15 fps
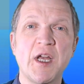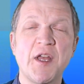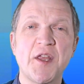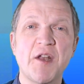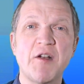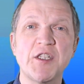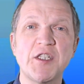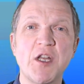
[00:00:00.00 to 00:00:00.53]

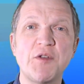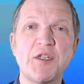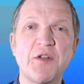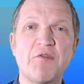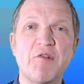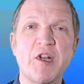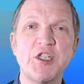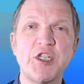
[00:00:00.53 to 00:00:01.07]
there is no
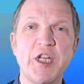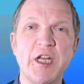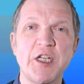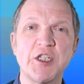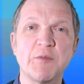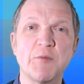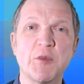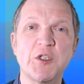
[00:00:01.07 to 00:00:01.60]

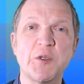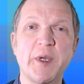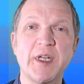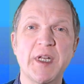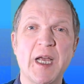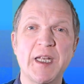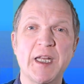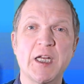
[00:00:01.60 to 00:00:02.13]
differentiation between
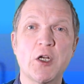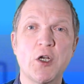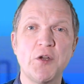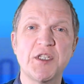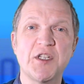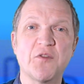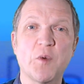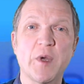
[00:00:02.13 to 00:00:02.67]
an
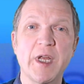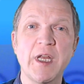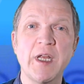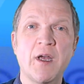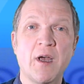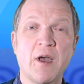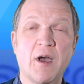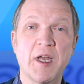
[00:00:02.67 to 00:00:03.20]
inclusive we,
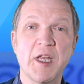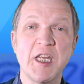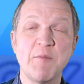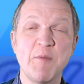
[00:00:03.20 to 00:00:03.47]
i.e.